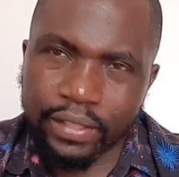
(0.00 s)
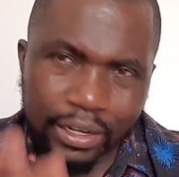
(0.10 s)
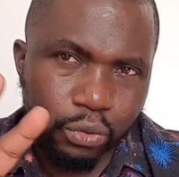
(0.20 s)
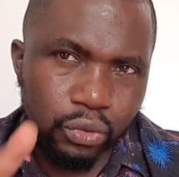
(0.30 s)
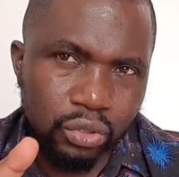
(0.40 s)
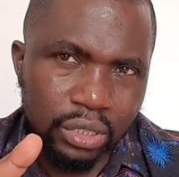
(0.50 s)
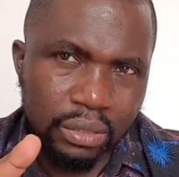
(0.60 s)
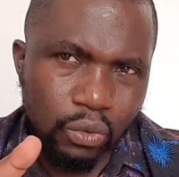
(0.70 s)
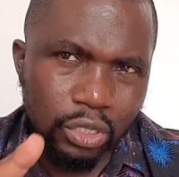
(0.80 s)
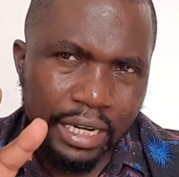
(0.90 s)
That was
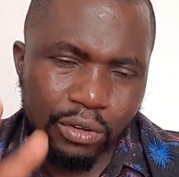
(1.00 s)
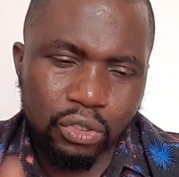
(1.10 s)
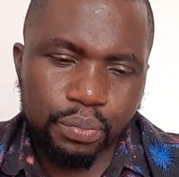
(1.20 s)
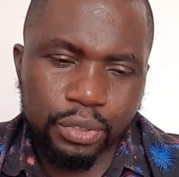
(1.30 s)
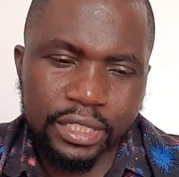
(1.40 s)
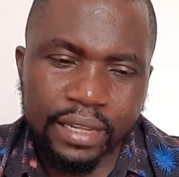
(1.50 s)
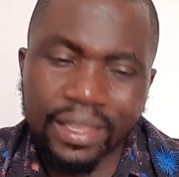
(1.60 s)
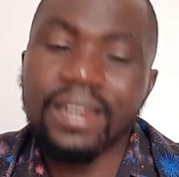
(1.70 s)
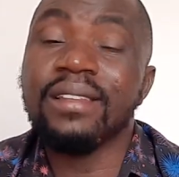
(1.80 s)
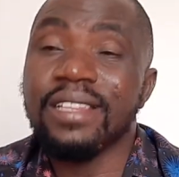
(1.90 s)
what Kalonzo posted.
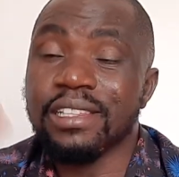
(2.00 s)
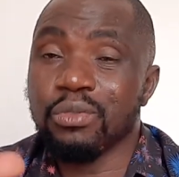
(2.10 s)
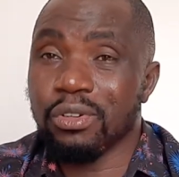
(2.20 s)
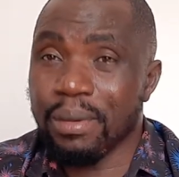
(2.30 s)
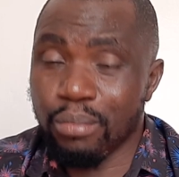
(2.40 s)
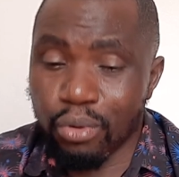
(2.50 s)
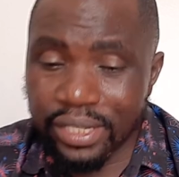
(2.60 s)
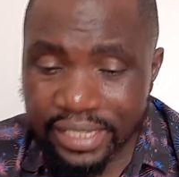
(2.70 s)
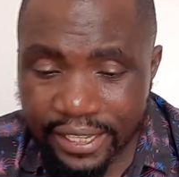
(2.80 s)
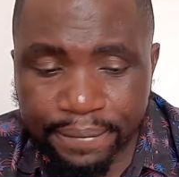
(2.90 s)
Then this is what Wambugu
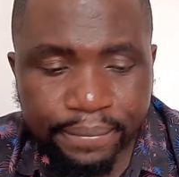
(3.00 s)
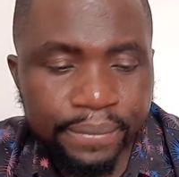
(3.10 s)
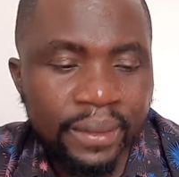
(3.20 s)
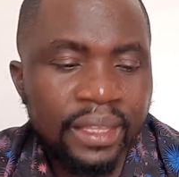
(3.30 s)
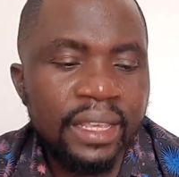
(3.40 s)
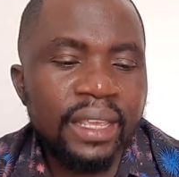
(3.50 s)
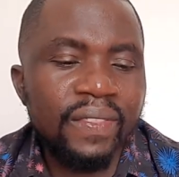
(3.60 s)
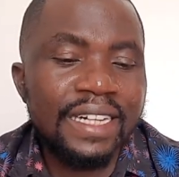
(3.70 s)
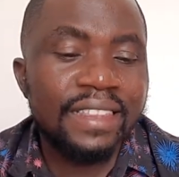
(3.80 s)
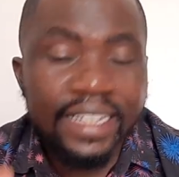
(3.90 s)
is saying,
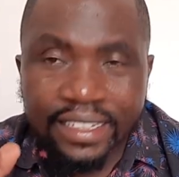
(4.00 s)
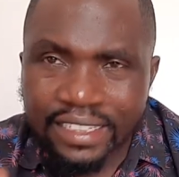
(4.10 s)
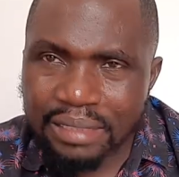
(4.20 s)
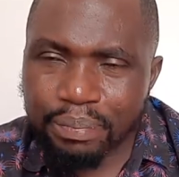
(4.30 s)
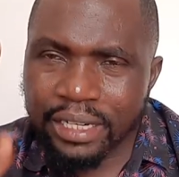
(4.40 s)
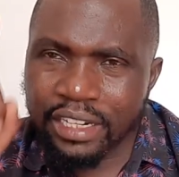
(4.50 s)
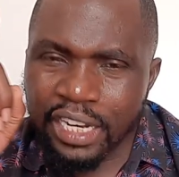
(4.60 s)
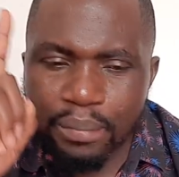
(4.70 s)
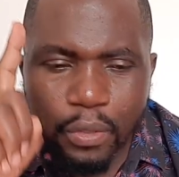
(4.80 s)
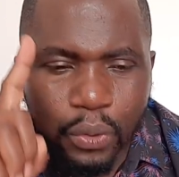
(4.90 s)
that the discipline
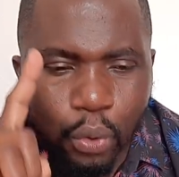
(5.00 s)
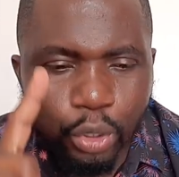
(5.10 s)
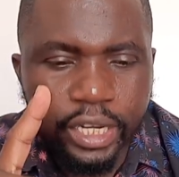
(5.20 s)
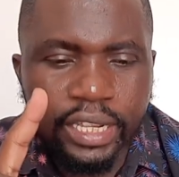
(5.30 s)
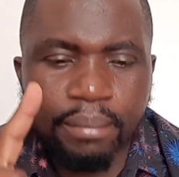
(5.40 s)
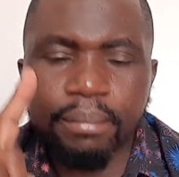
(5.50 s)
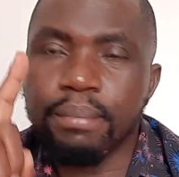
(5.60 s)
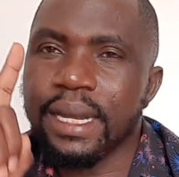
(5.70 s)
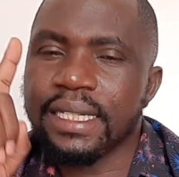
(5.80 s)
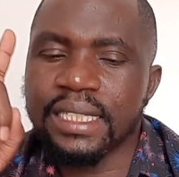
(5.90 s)
in both O D M
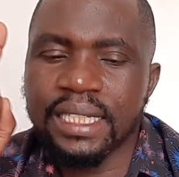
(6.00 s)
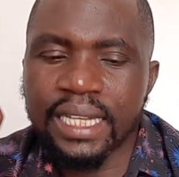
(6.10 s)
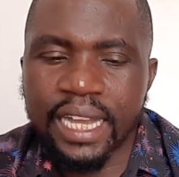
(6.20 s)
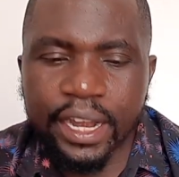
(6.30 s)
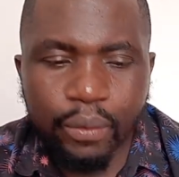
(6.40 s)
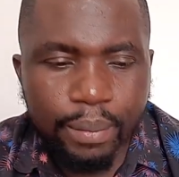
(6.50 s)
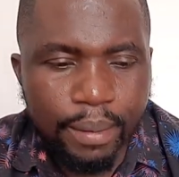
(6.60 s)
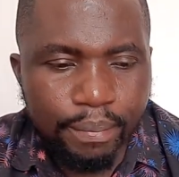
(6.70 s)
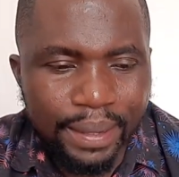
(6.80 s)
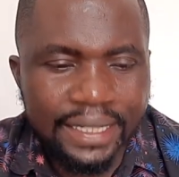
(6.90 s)
party and Wiper
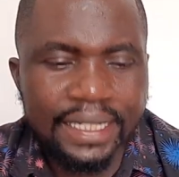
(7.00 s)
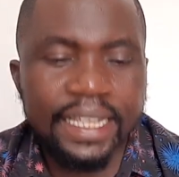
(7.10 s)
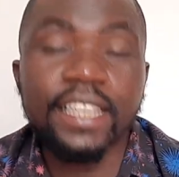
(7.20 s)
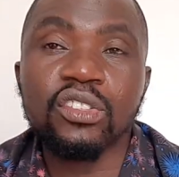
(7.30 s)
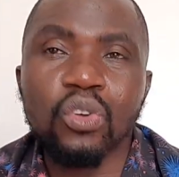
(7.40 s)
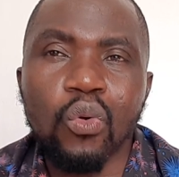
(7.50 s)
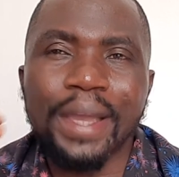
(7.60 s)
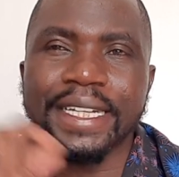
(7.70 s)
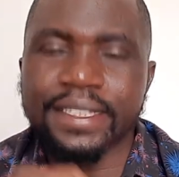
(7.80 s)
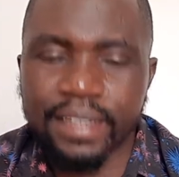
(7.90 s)
party is
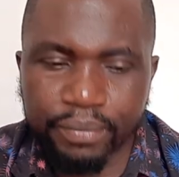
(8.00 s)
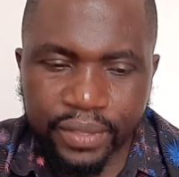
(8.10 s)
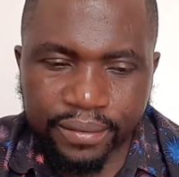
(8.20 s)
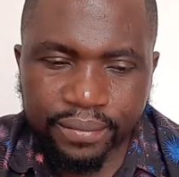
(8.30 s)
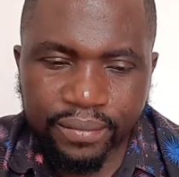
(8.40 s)
quite something.